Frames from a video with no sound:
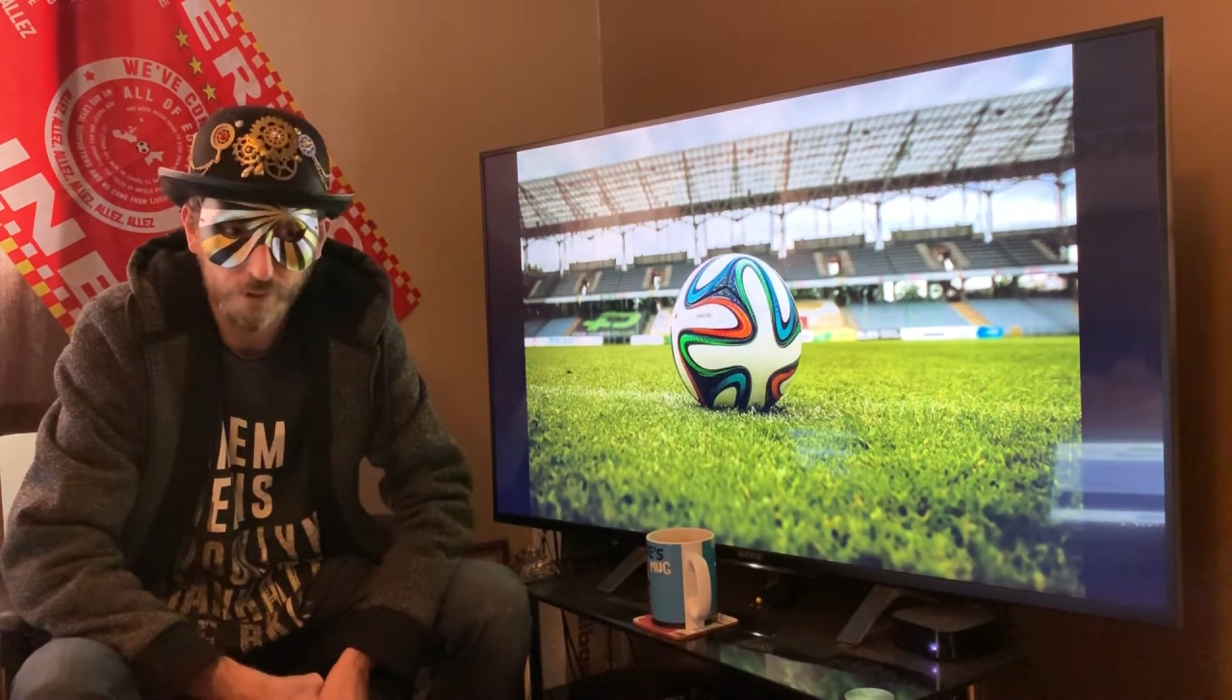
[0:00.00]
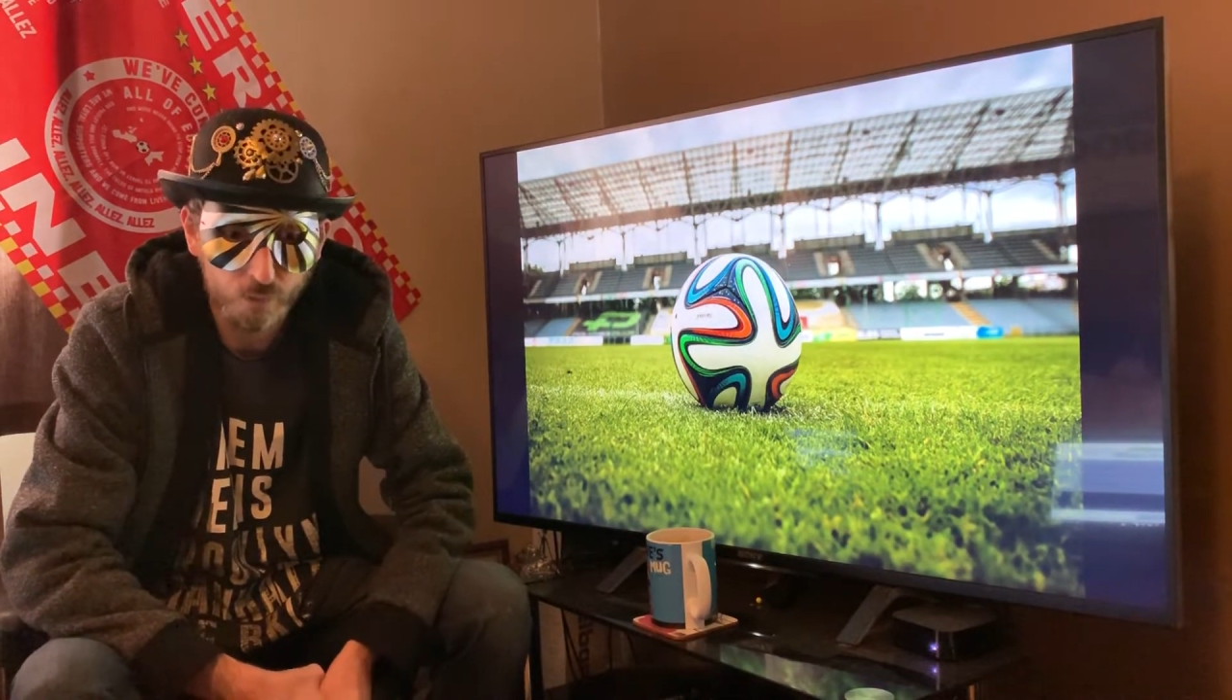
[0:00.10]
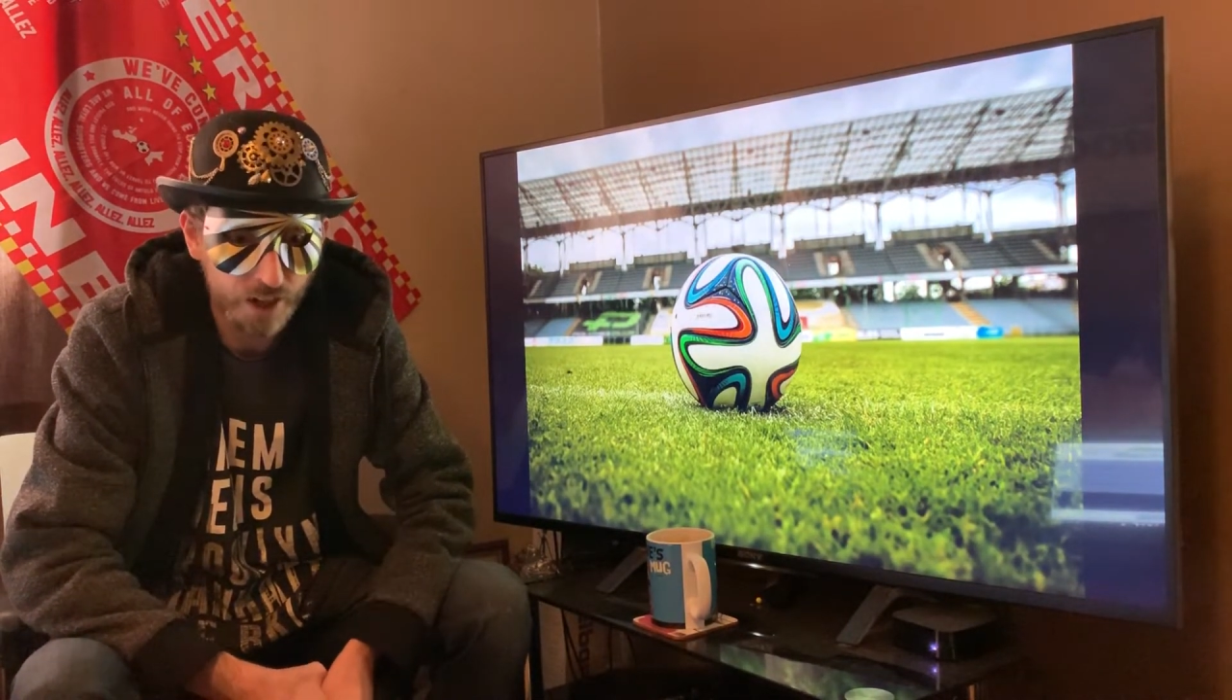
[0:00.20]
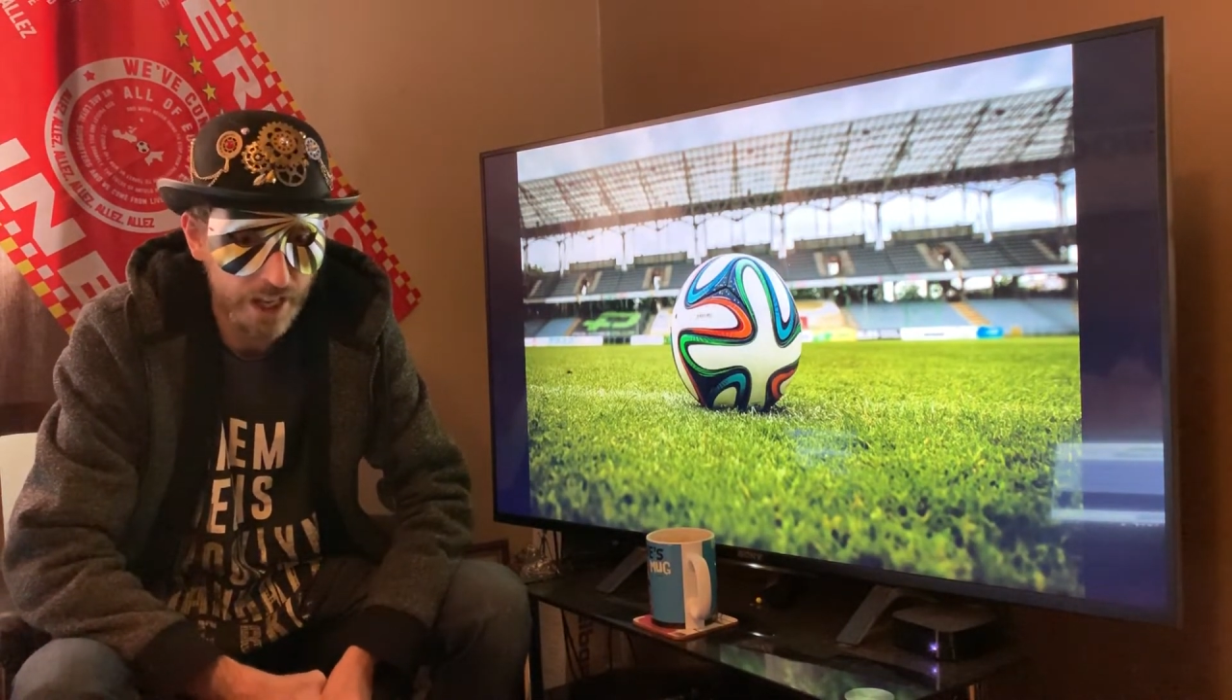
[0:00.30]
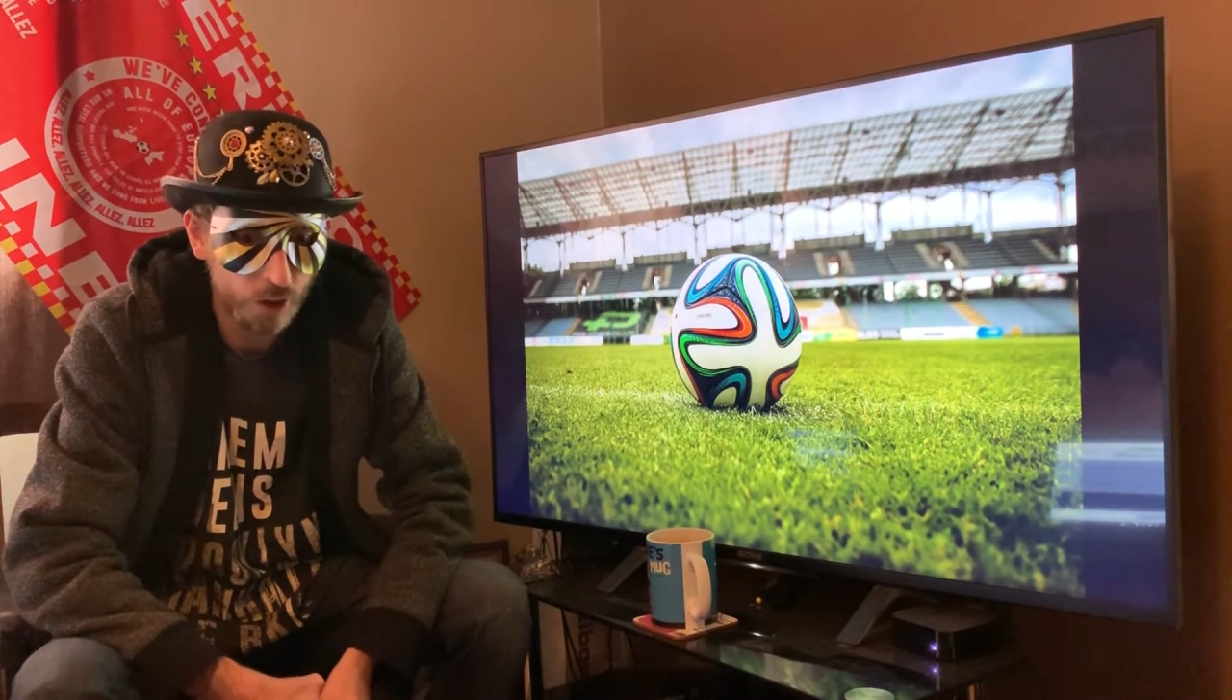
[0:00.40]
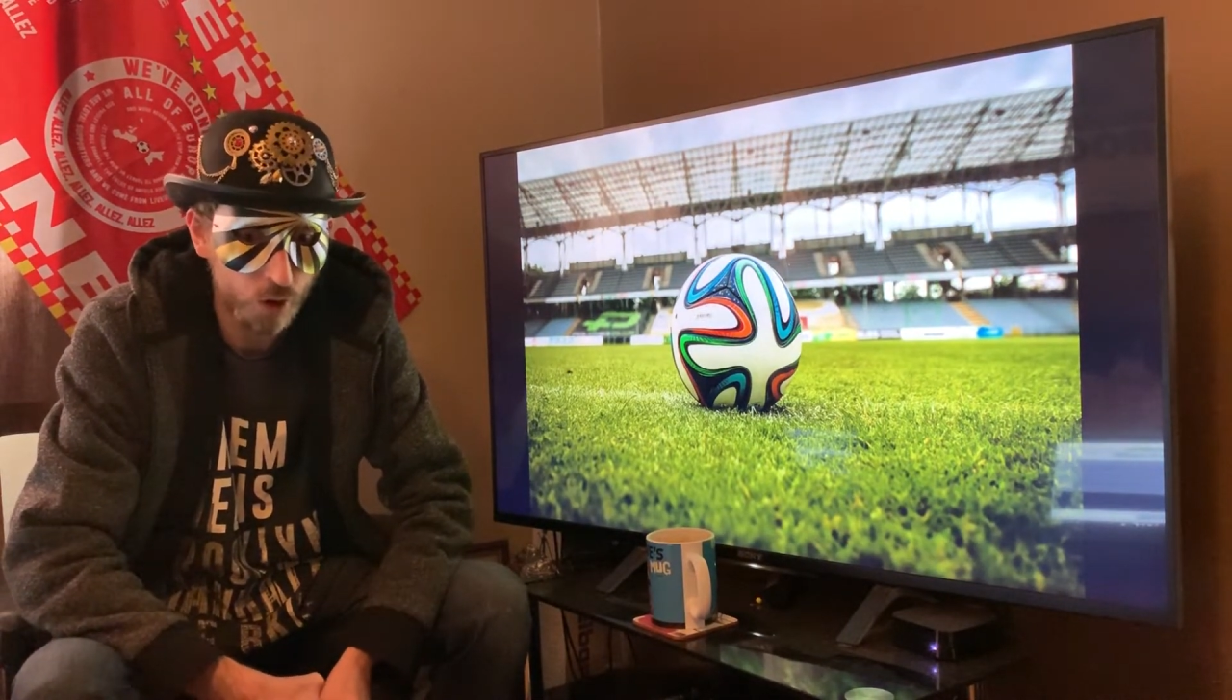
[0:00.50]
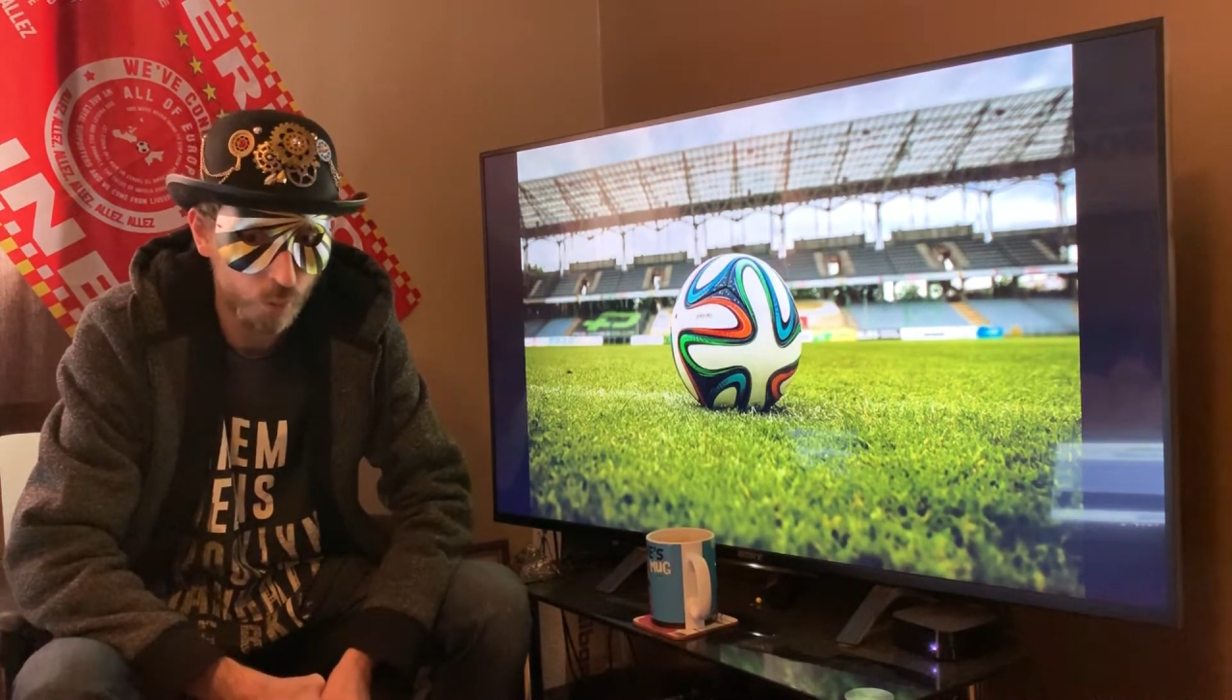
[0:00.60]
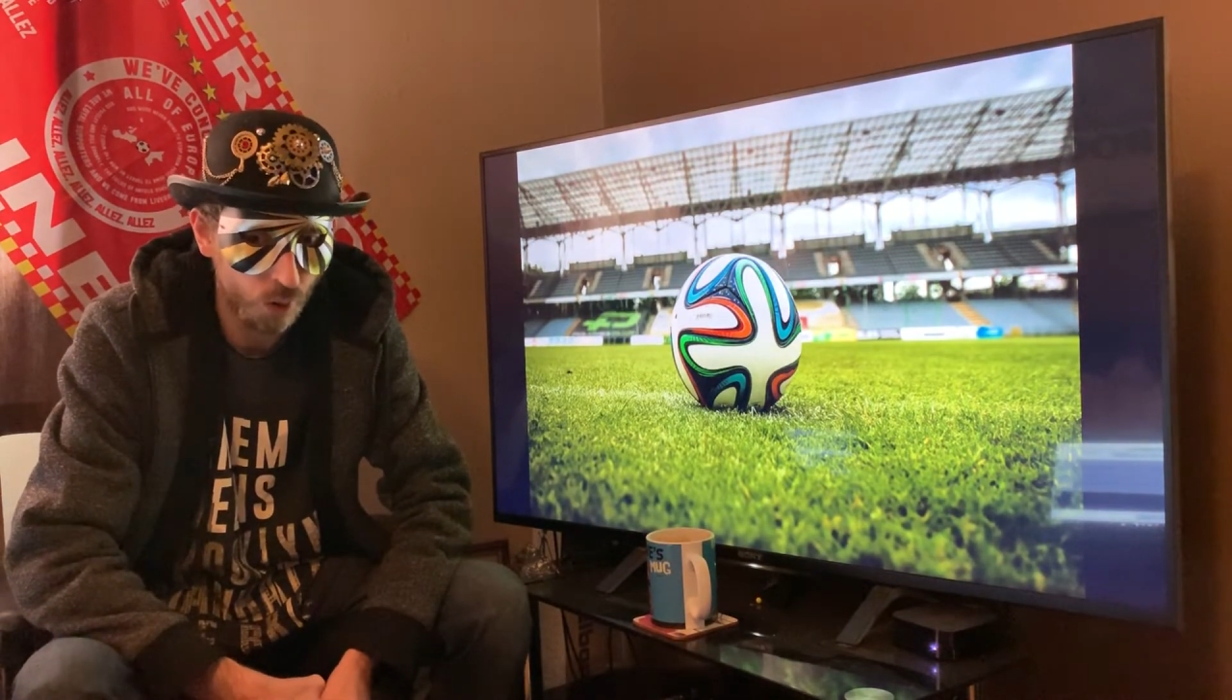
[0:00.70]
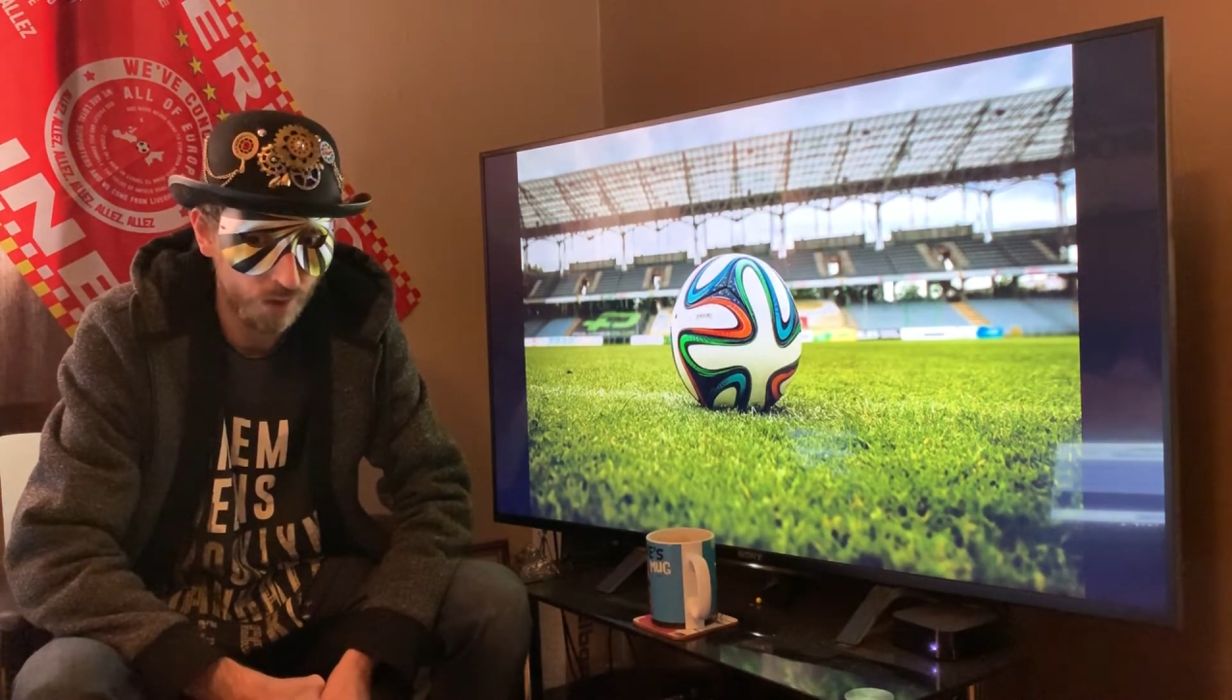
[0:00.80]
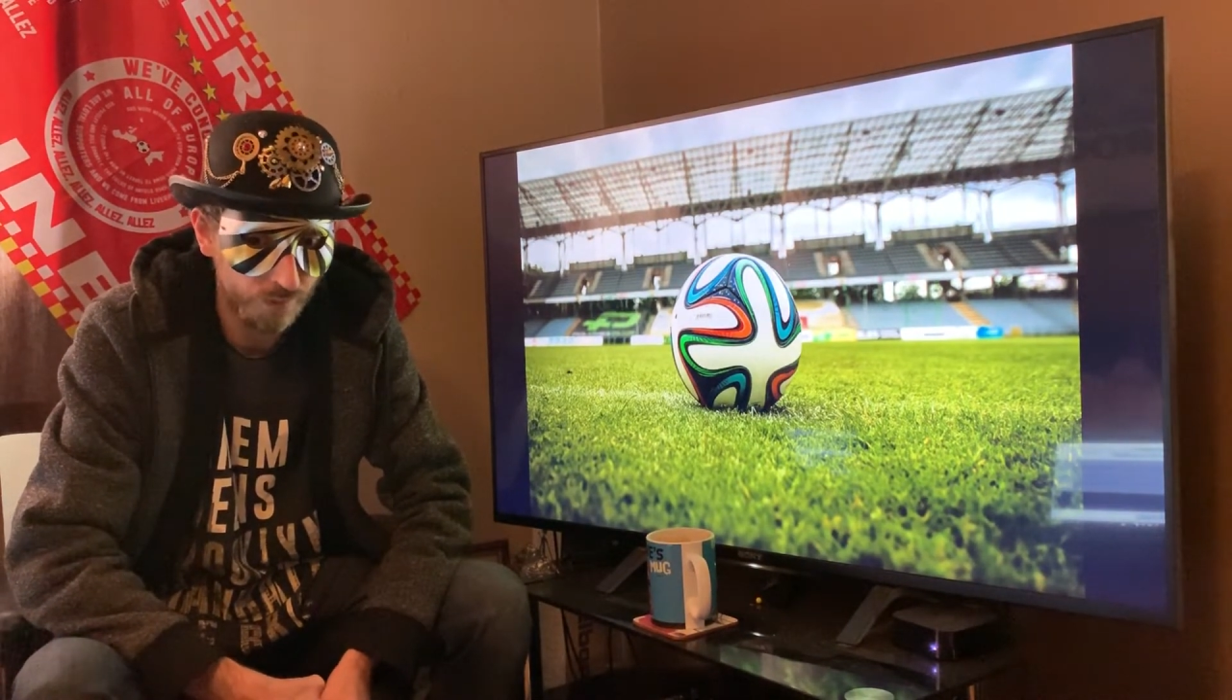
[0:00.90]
but from Ronaldo's